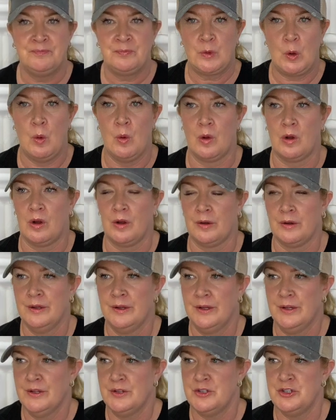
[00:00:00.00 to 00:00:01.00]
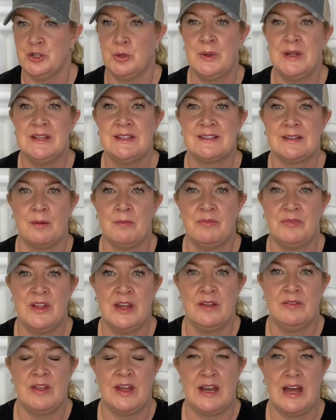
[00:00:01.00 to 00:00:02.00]
or doing
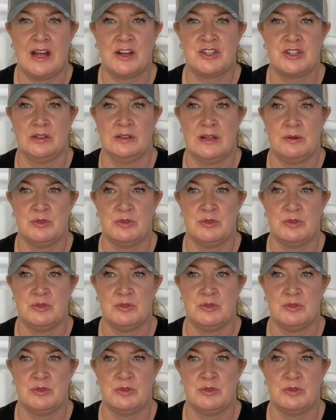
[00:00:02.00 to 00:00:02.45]
something that actually